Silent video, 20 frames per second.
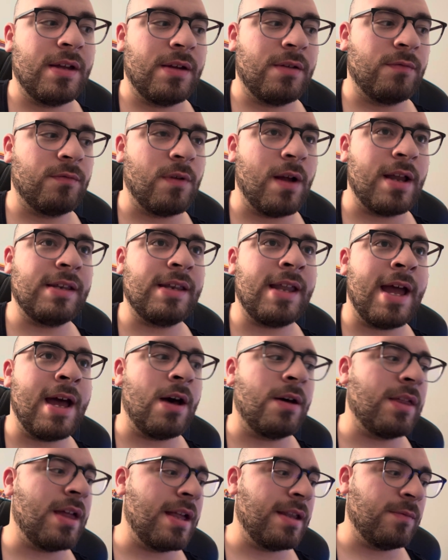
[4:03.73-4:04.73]
right
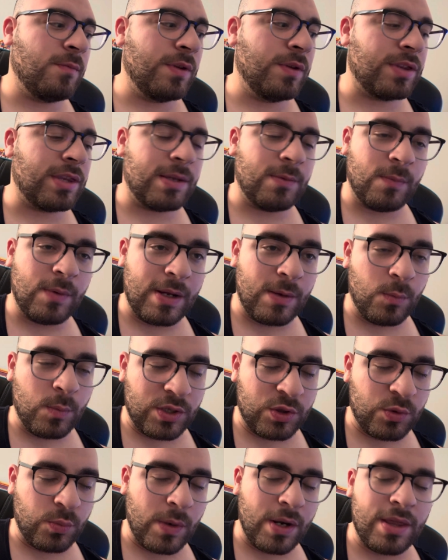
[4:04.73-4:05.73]
now that
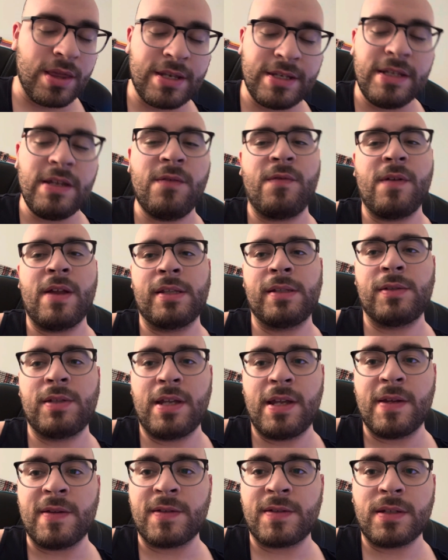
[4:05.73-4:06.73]
with where the defense
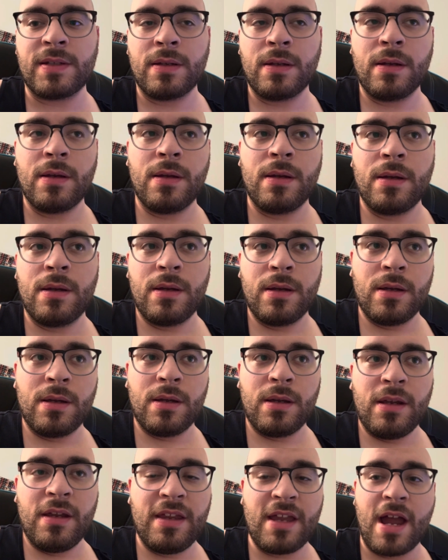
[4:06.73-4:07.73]
is,
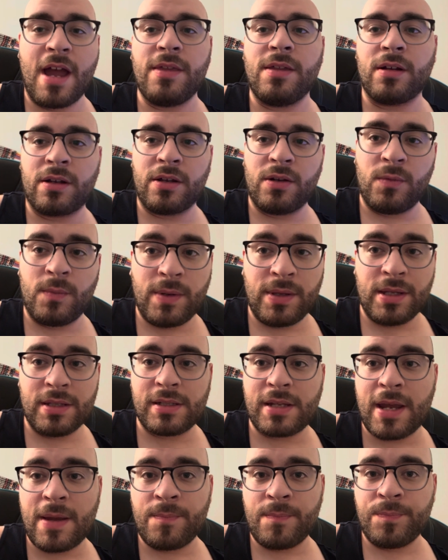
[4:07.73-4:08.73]
that they're going to win
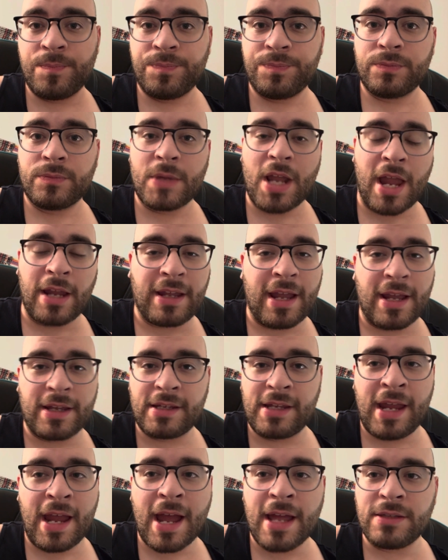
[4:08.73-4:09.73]
this game.
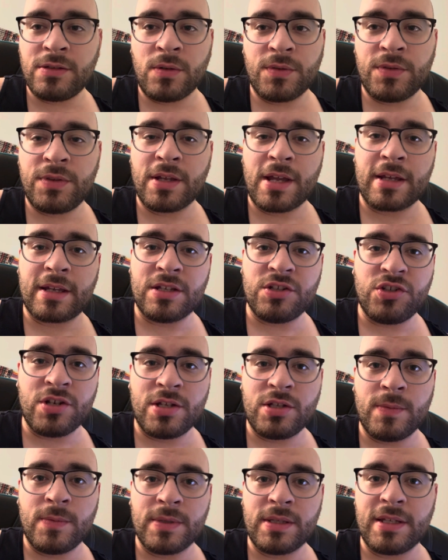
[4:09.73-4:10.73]
I don't think I could
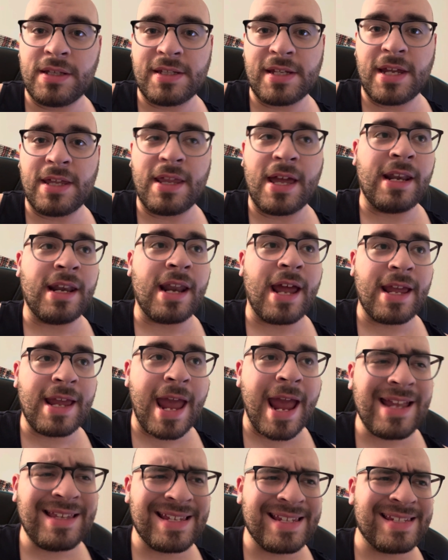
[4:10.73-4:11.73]
genuinely say that. And I
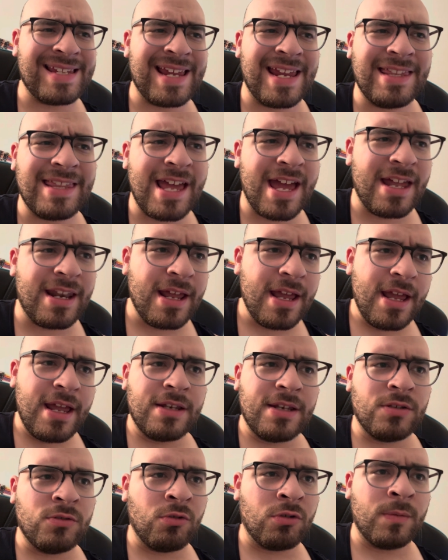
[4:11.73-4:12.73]
hate to say that.
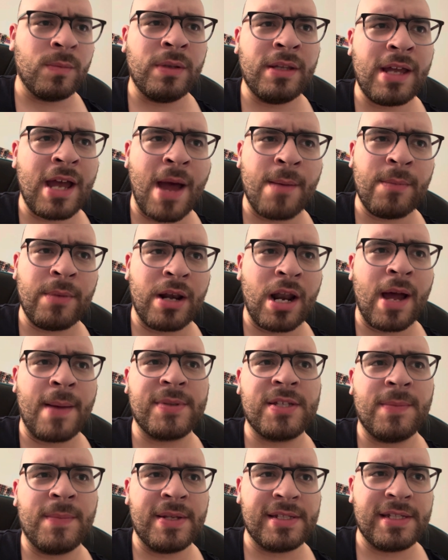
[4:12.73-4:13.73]
Normally, I'm an
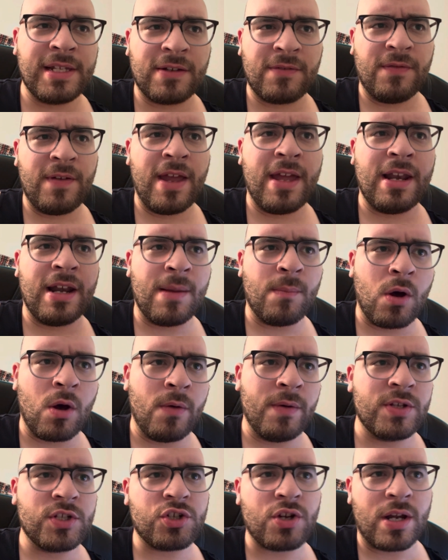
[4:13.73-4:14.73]
optimistic fan, and I'm
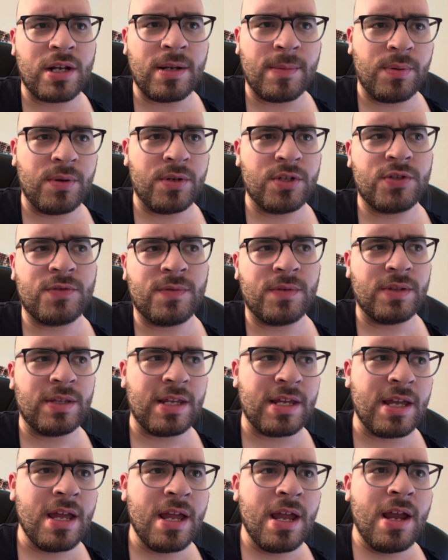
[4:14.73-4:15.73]
always trying to push for
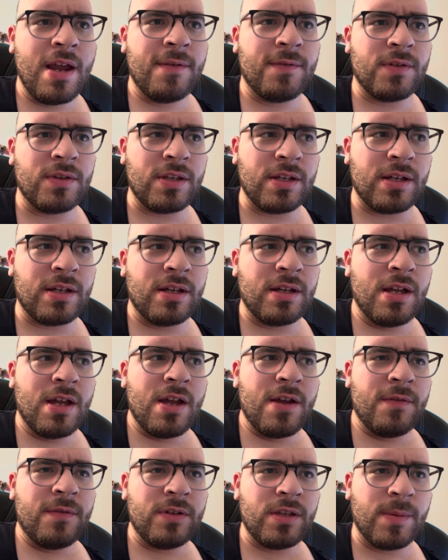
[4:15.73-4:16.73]

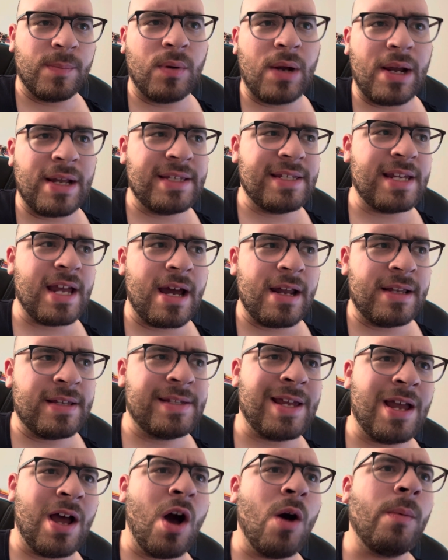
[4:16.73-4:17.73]
the bright side and
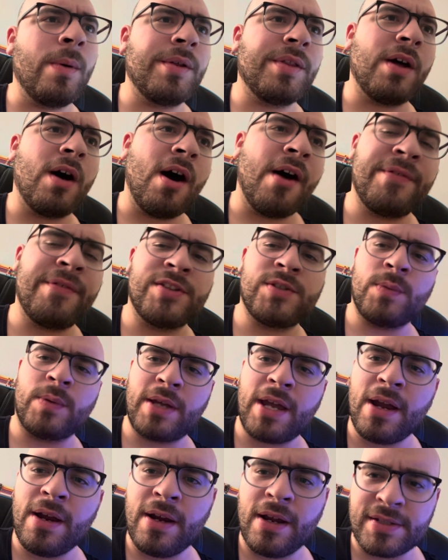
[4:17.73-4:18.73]
say, oh, well, the offense will
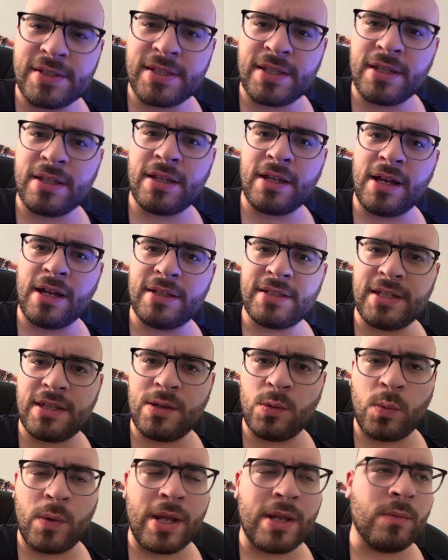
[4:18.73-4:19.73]
carry us to
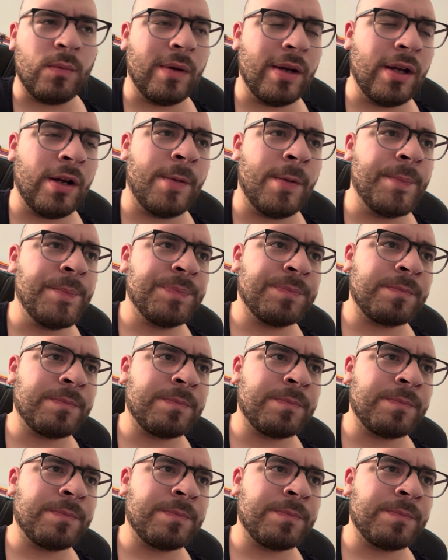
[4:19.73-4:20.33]
the win. Well,